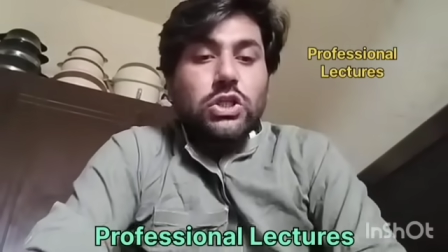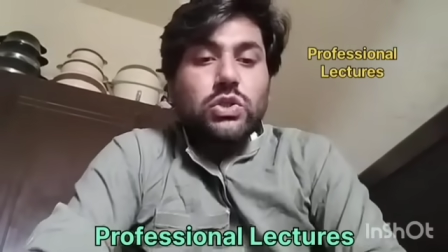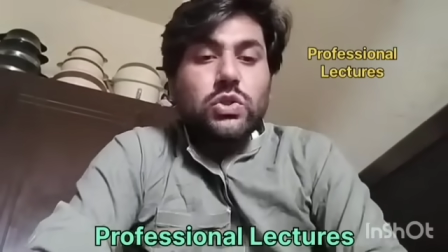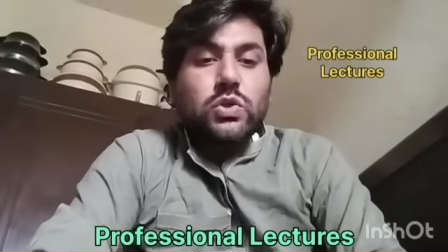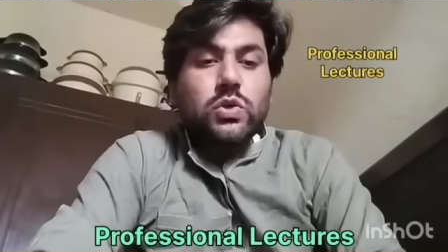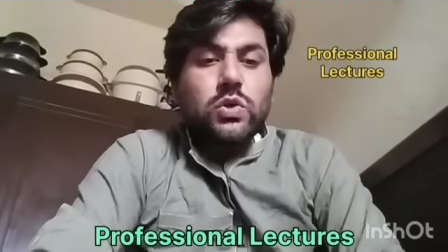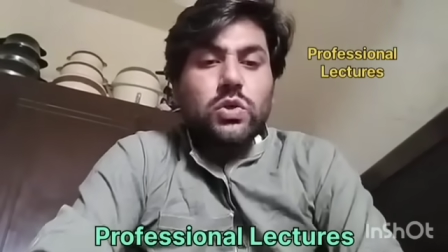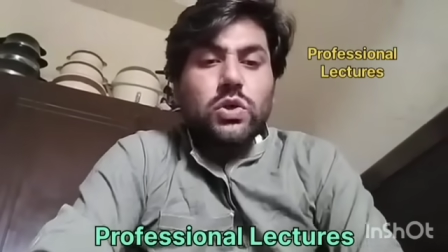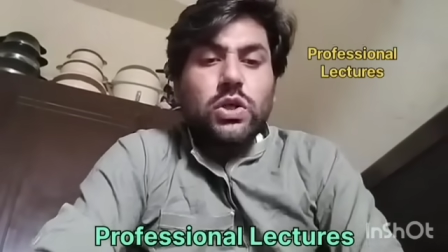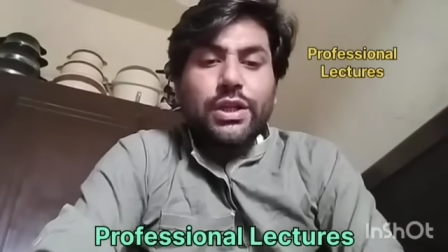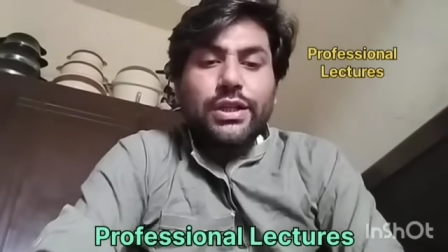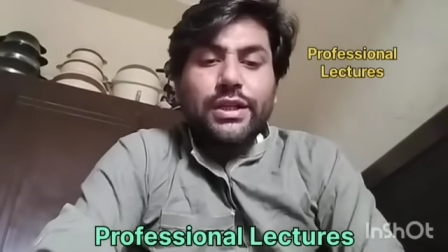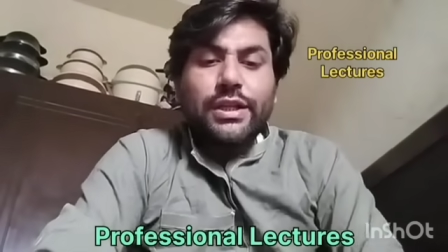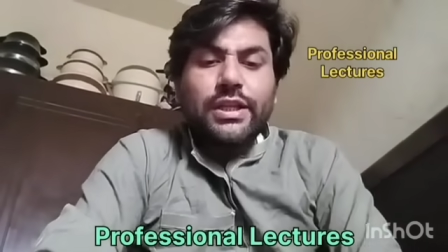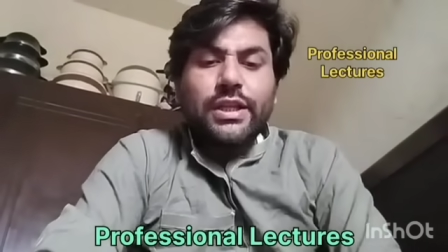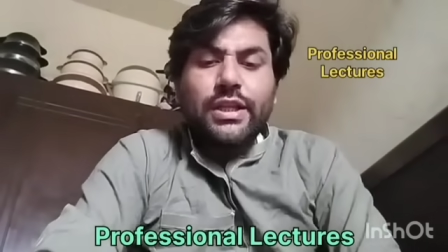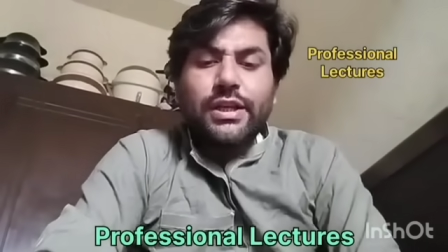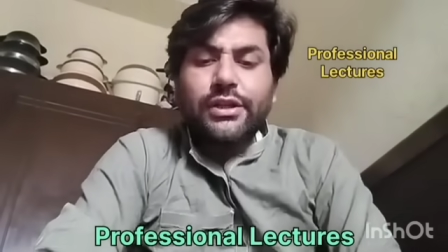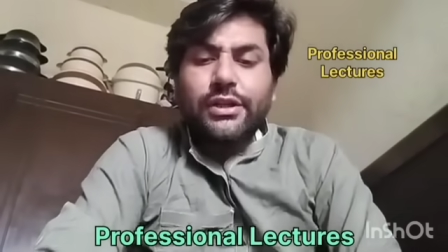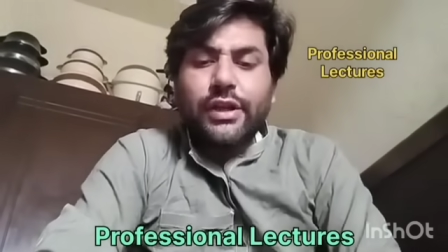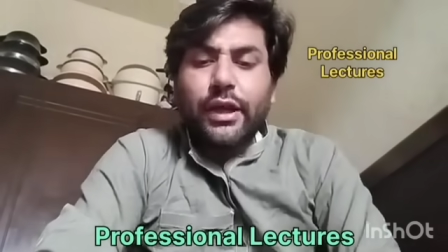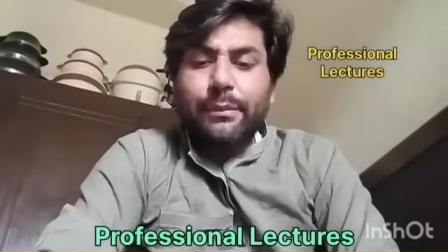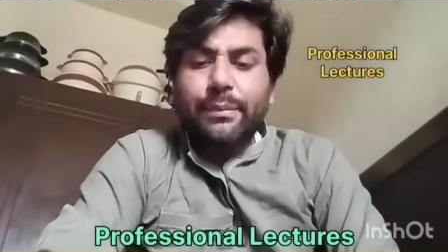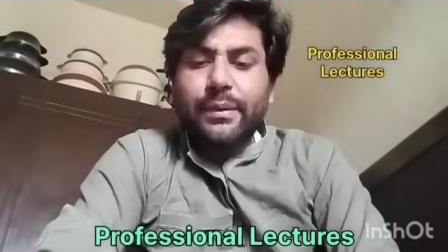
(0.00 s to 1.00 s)
So
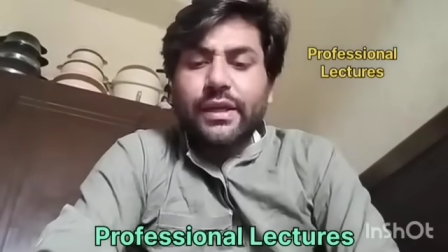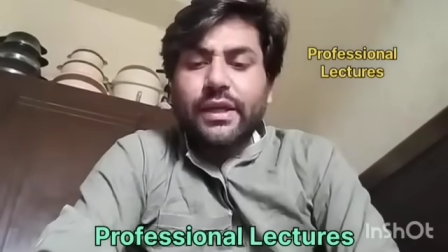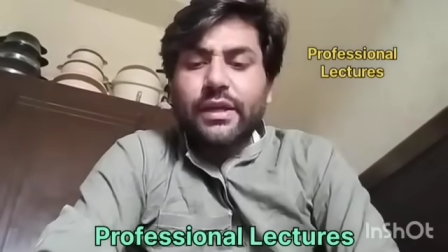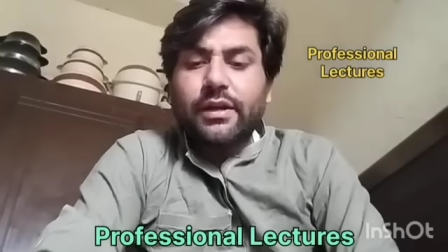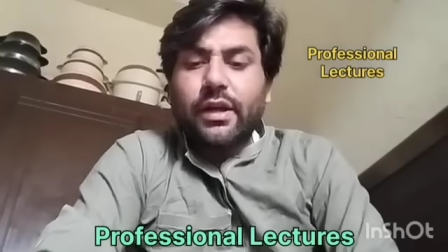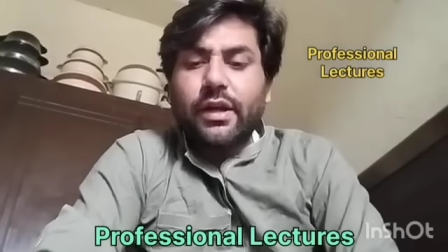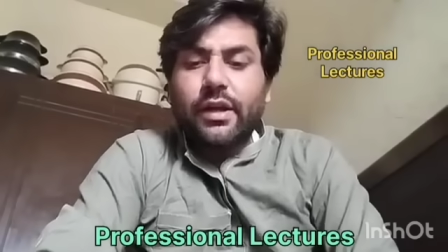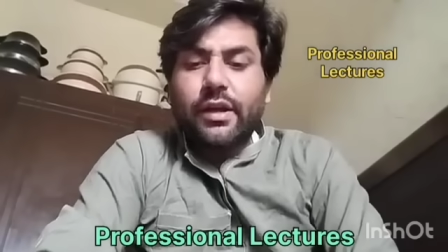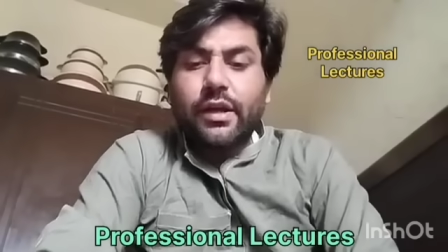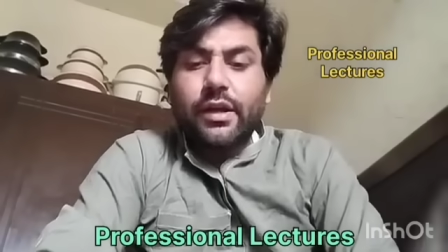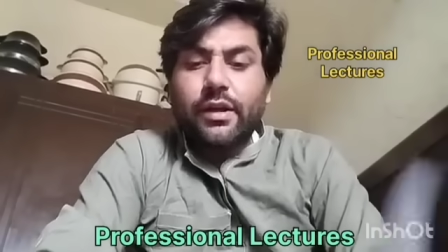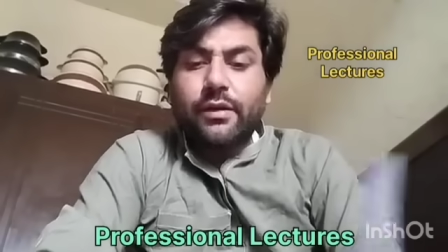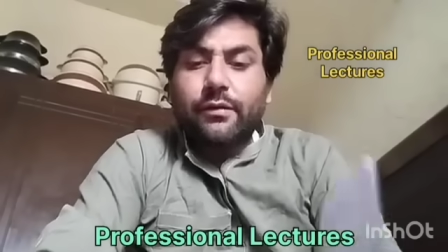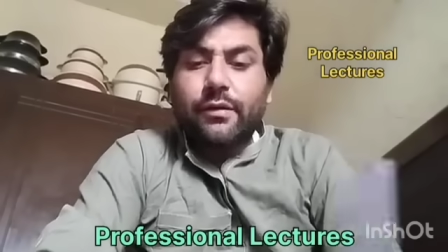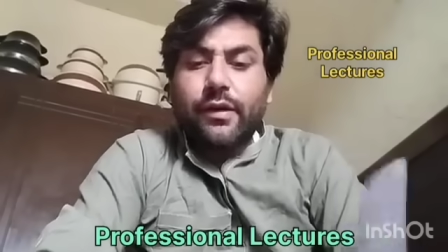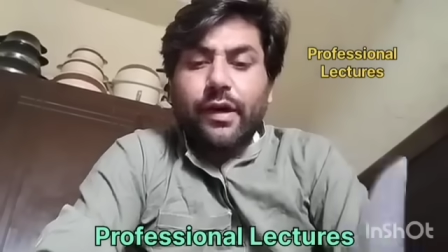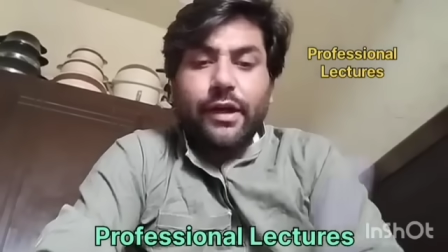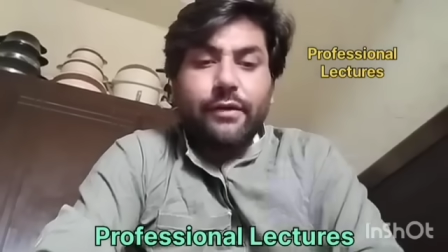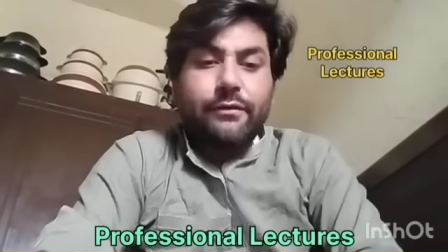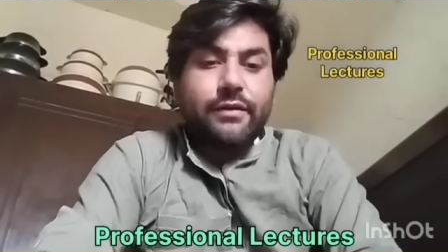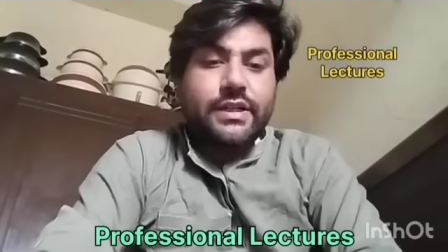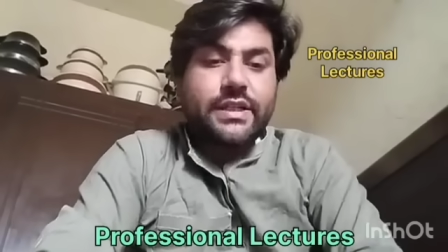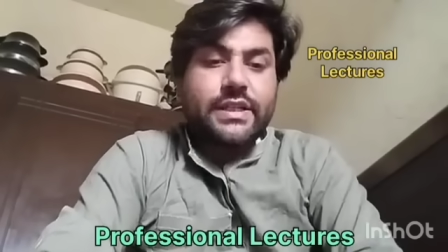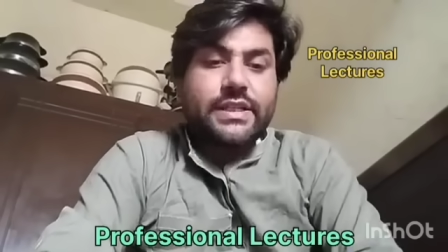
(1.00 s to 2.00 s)
another topic
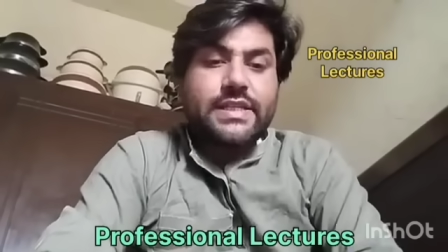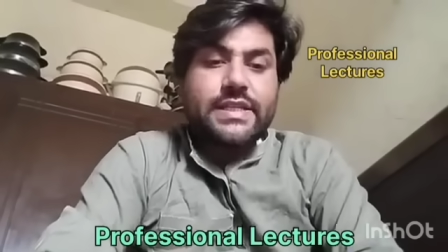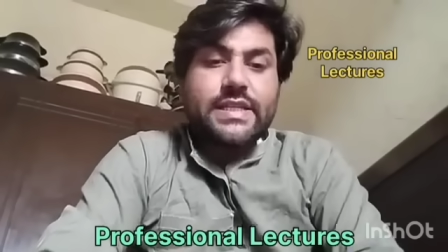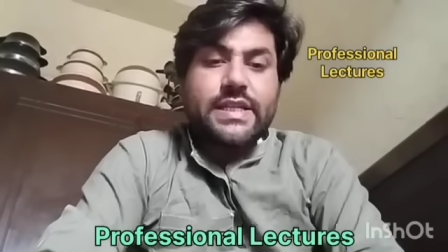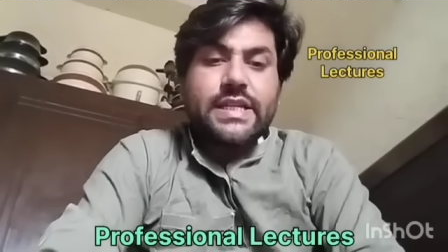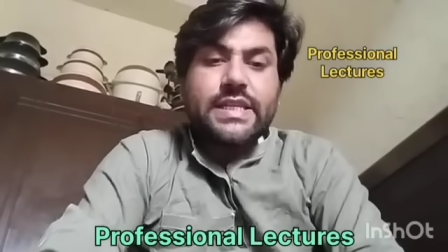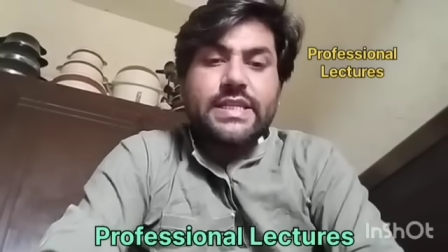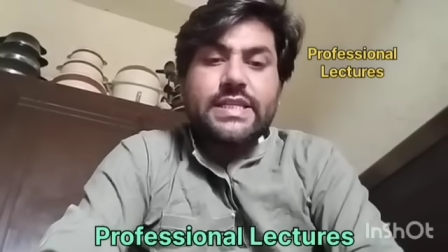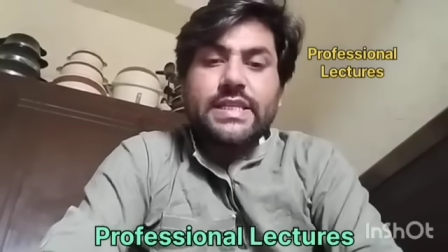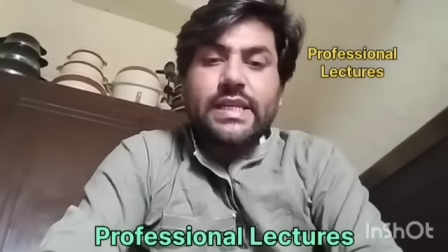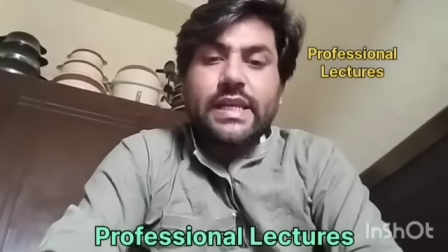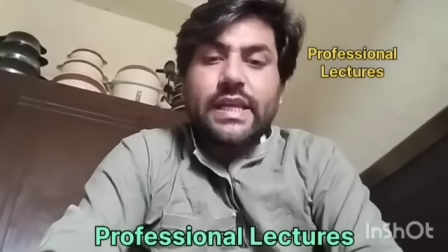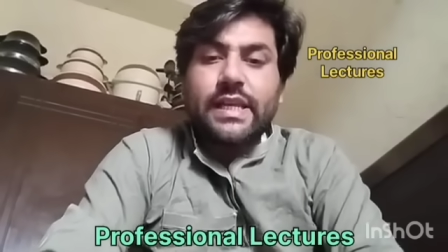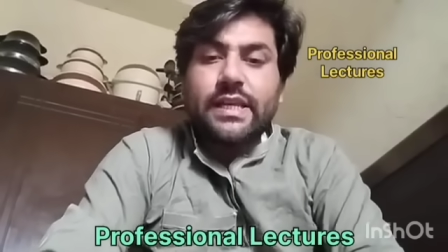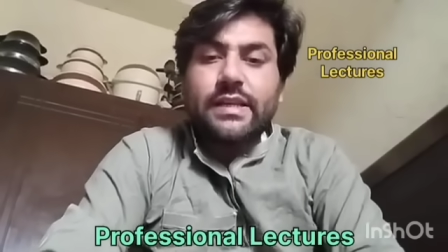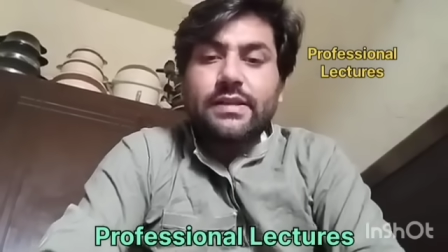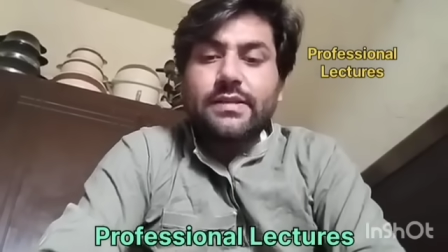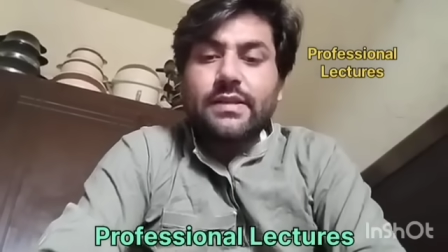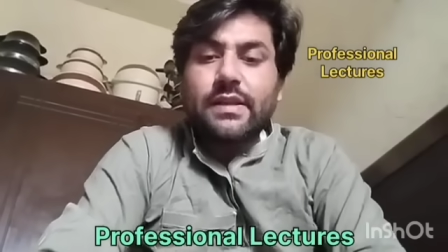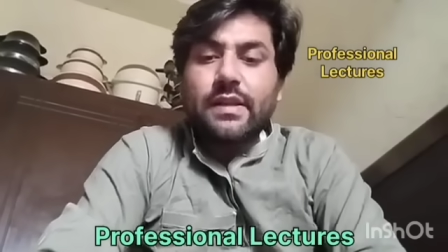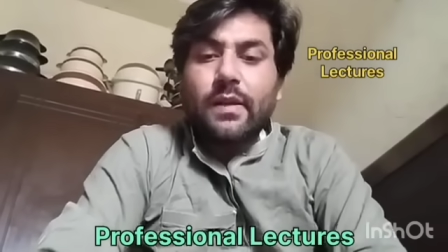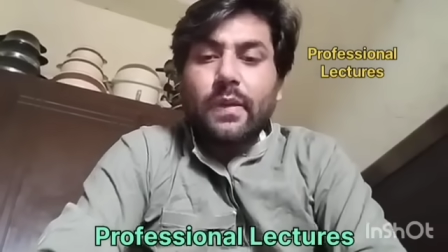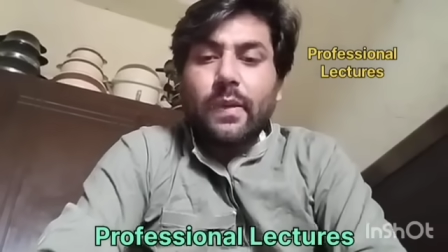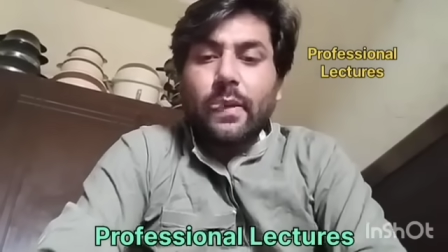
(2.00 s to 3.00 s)
I will discuss
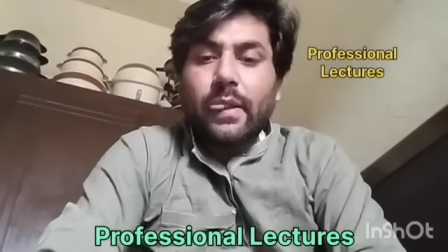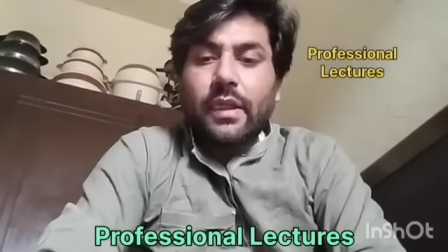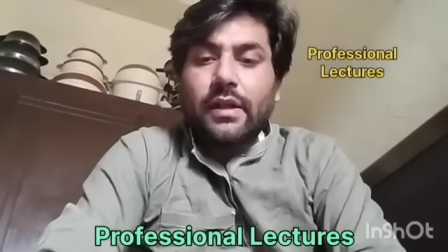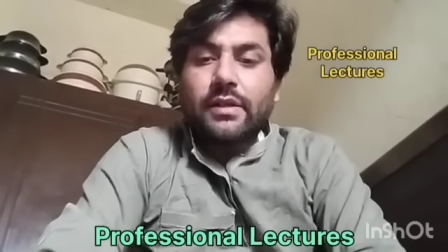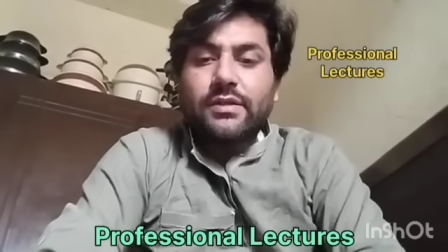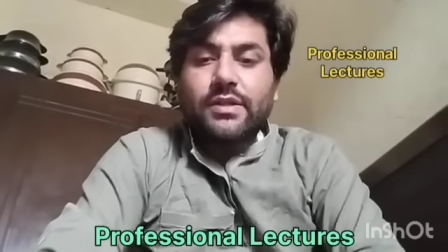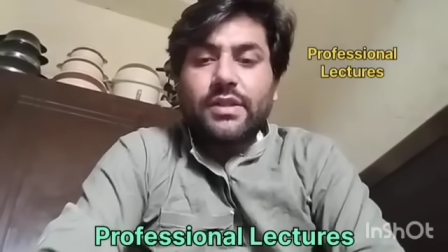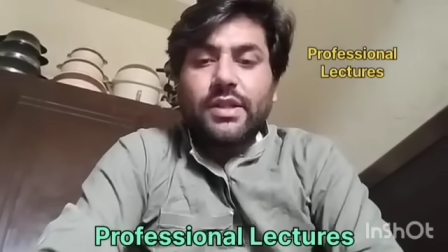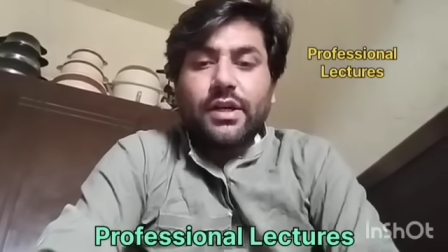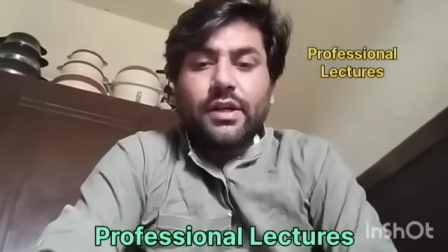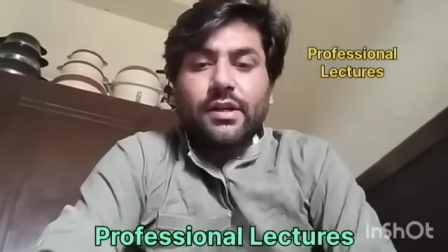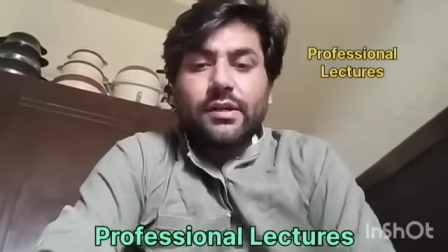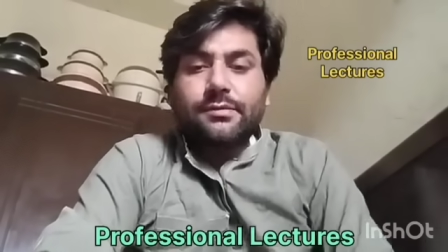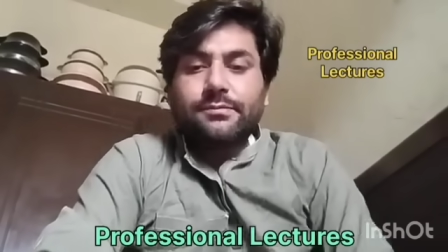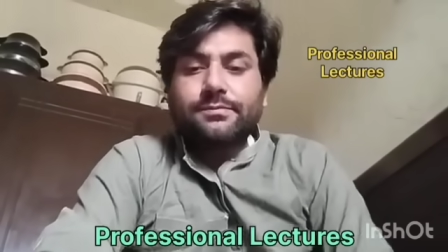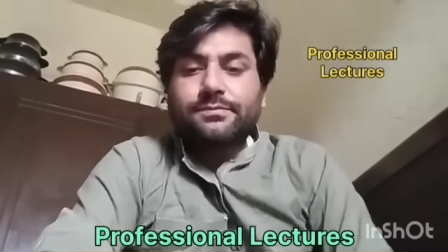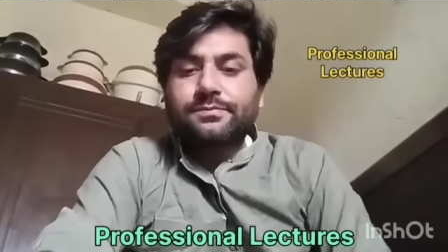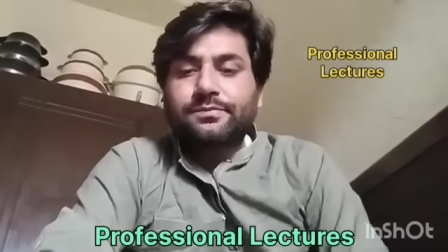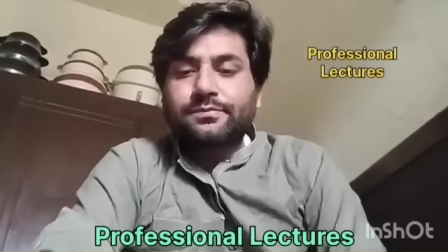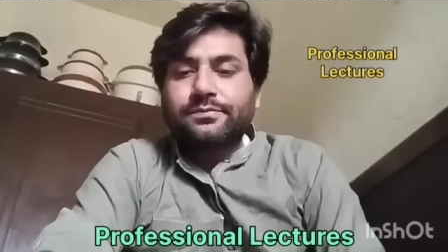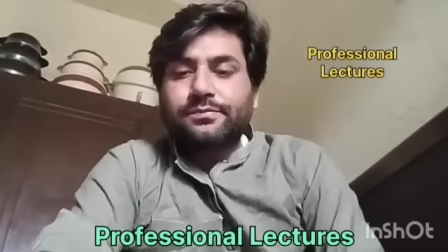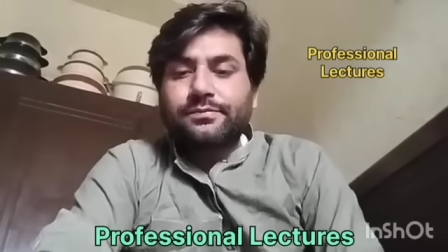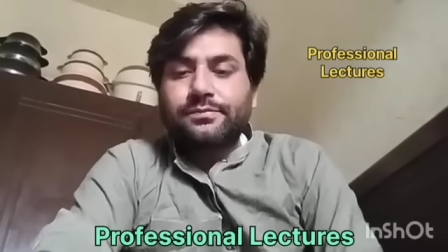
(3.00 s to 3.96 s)
is the